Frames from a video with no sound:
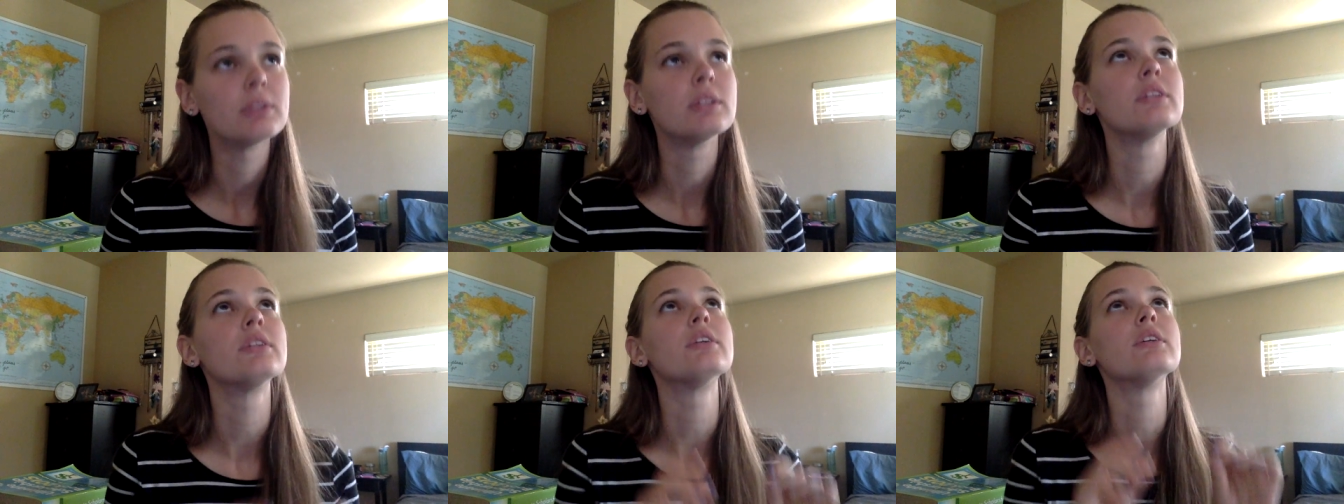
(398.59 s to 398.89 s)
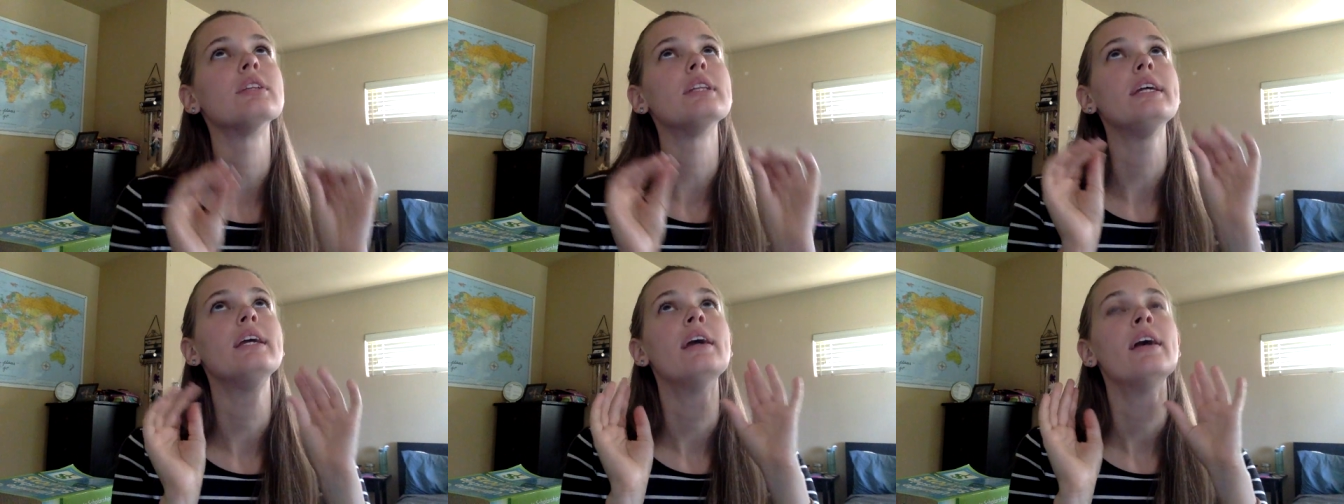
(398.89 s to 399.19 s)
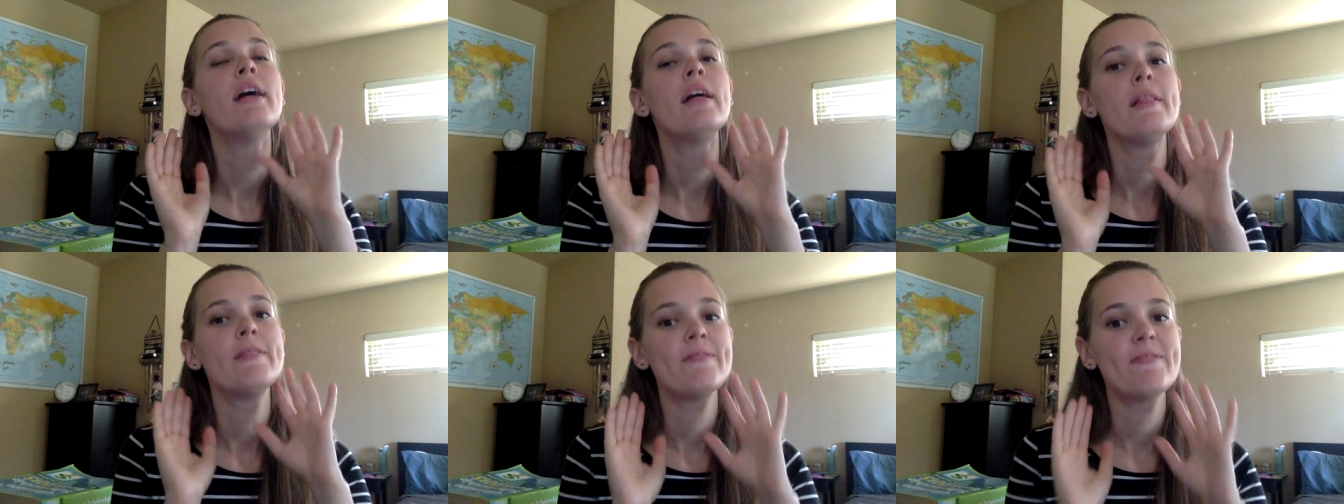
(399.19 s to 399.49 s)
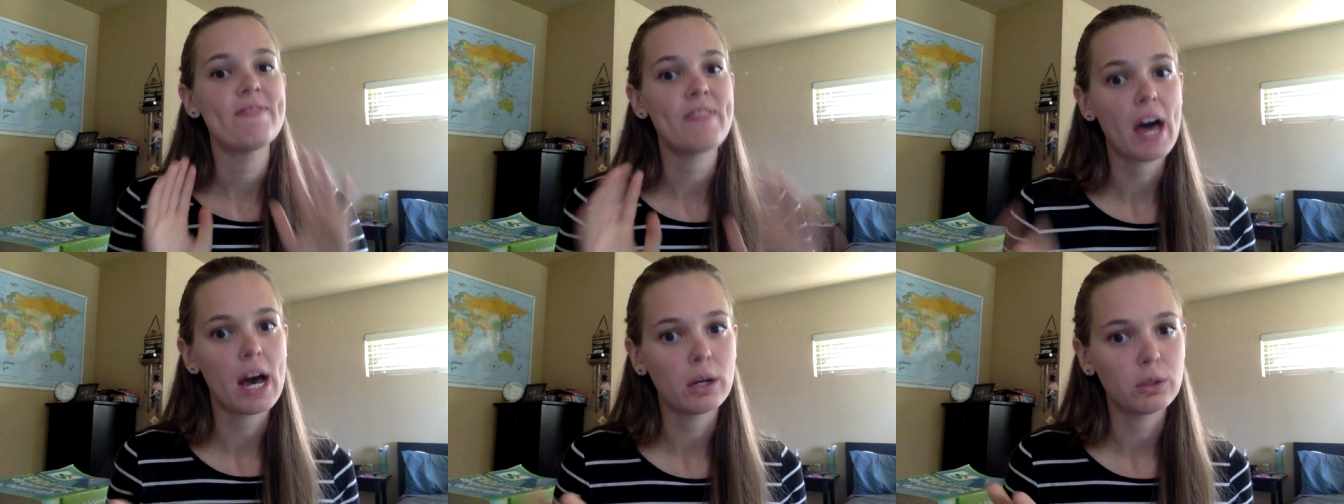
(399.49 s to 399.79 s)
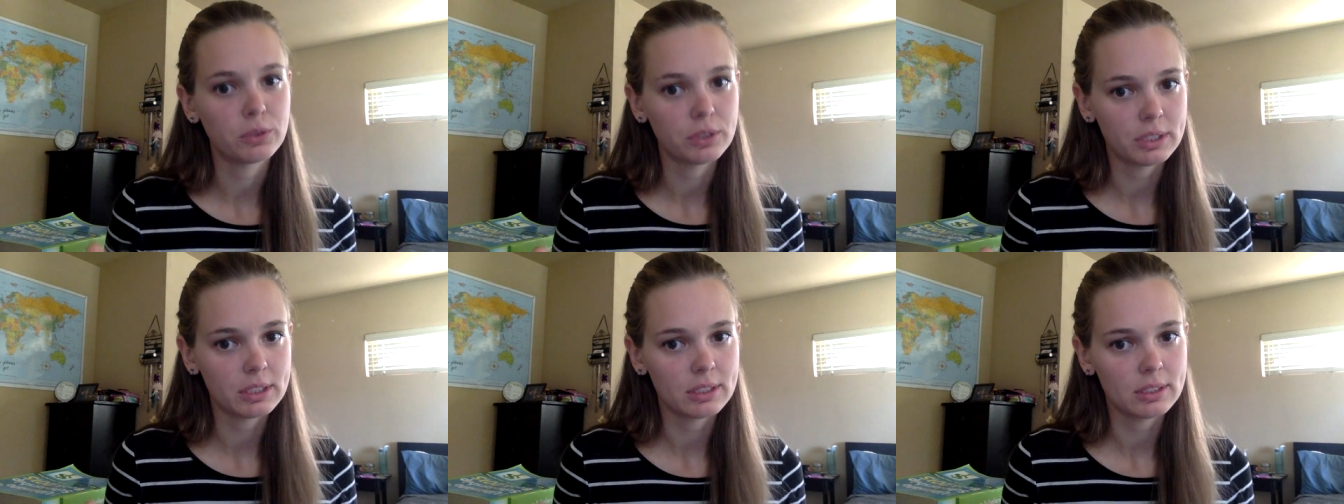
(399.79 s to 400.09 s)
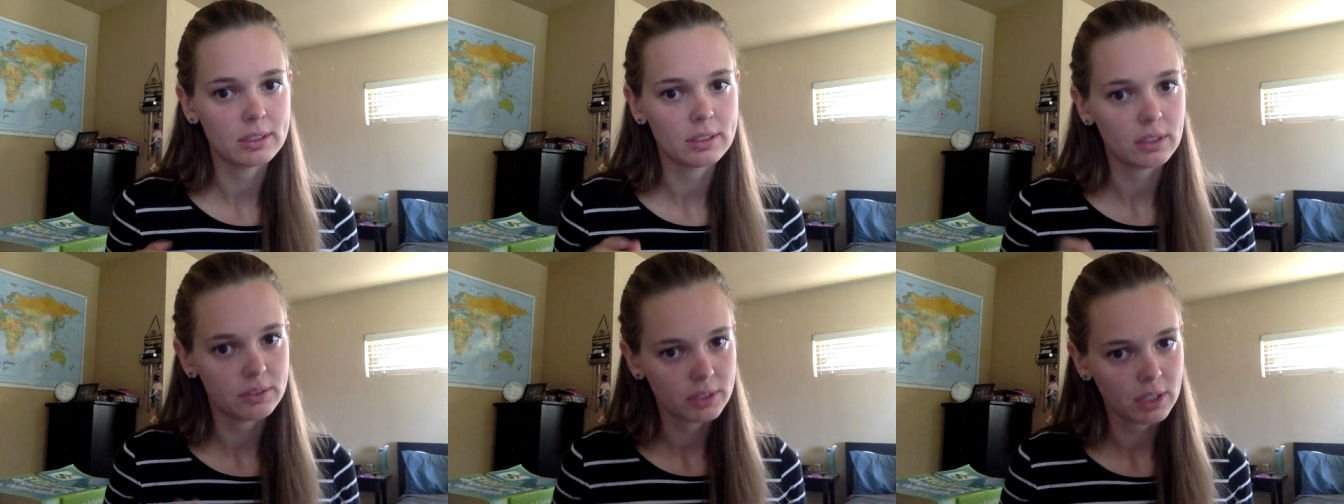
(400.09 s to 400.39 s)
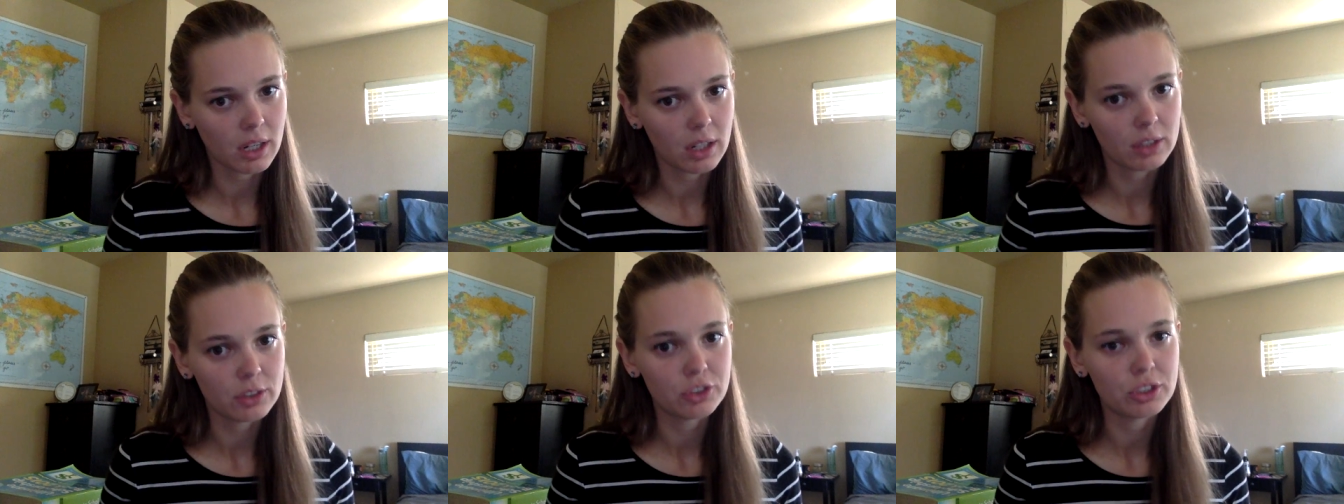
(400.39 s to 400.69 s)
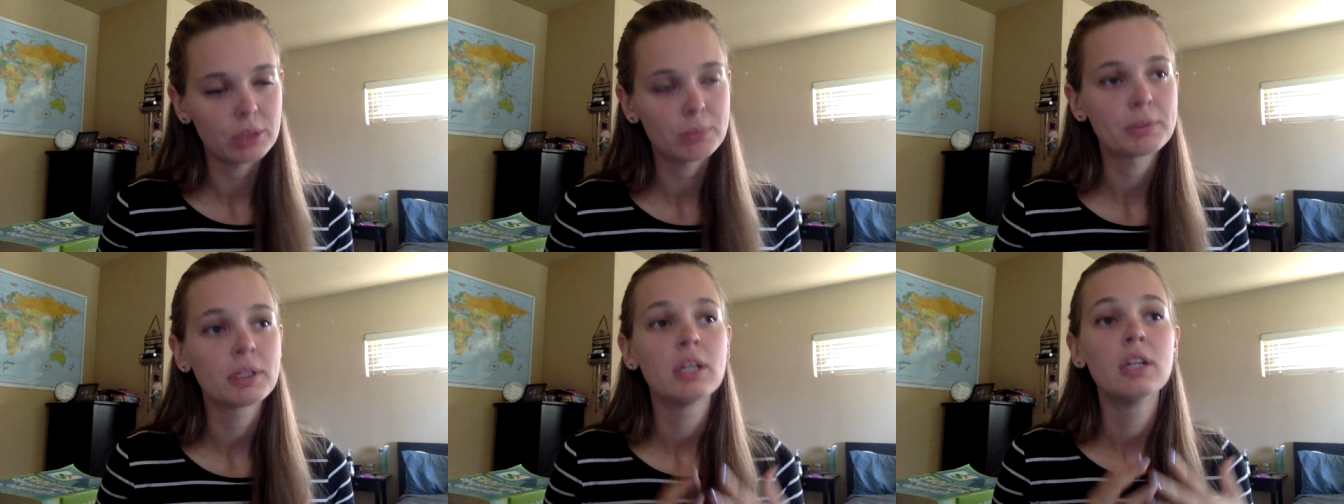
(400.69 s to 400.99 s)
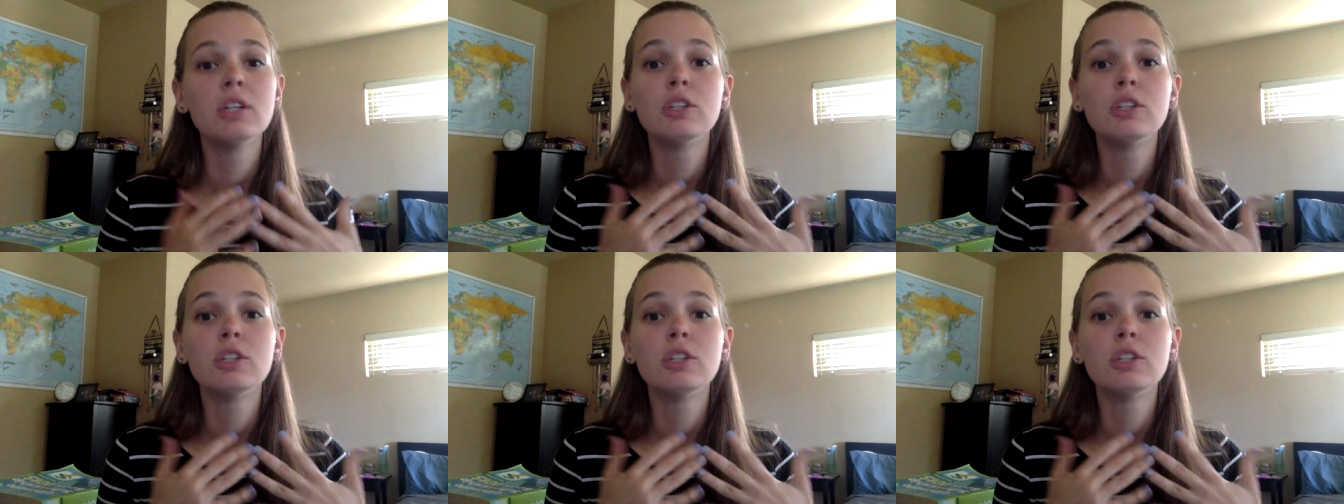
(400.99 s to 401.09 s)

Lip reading: literally thousands of scholarships.